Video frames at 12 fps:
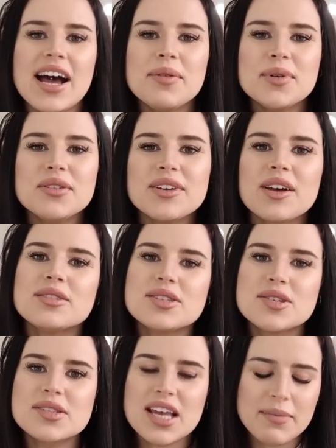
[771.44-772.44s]
now moving on
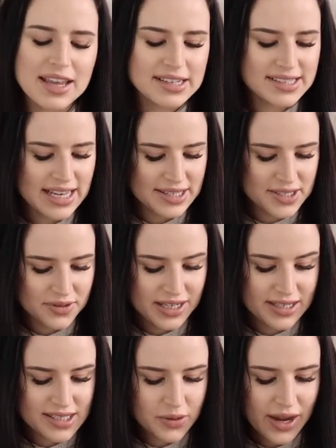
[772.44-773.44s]
to some
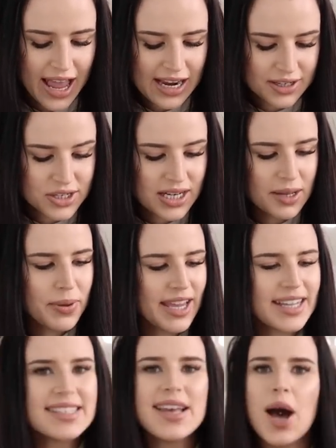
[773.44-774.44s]
accessories. So I actually
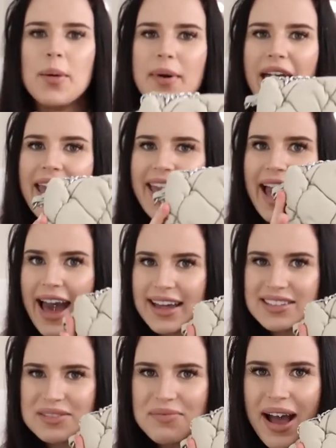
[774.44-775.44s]
picked up a
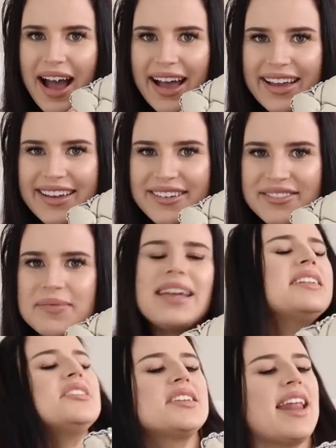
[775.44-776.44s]
handbag from
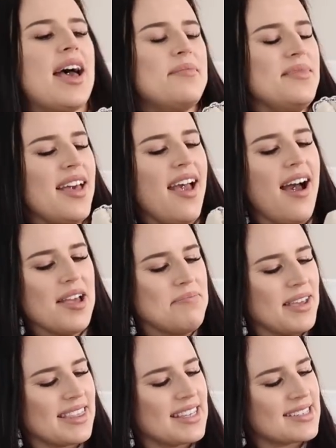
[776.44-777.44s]
H&M. I
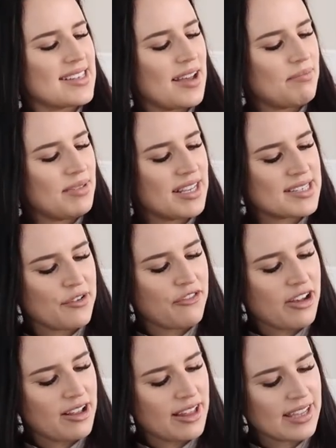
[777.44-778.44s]
picked this up because I
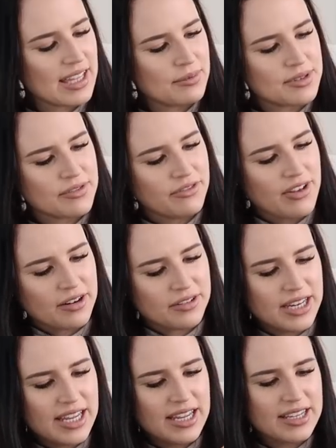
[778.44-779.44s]
felt like it was
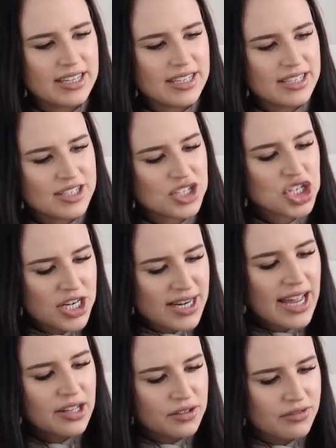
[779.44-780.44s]
very
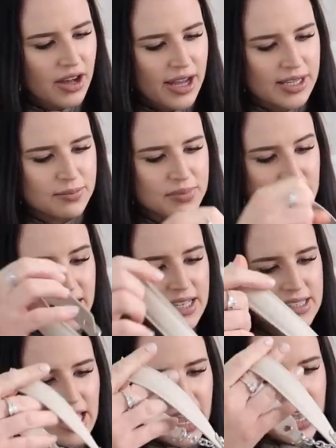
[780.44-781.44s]
Chanel vibes, and
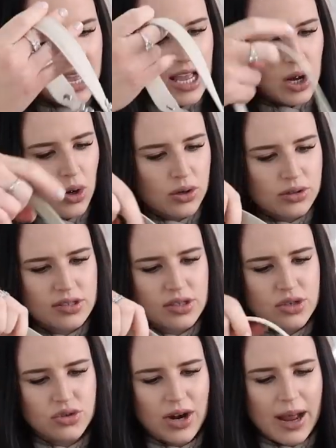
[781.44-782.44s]
it's a long
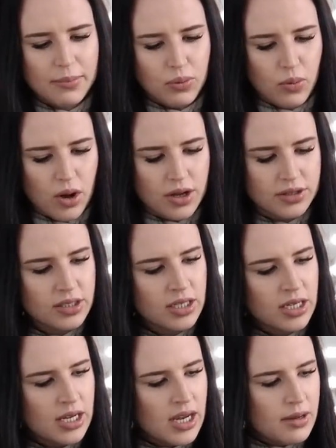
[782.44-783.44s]
strap one,
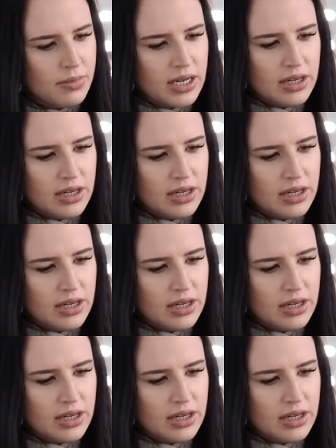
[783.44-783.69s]
but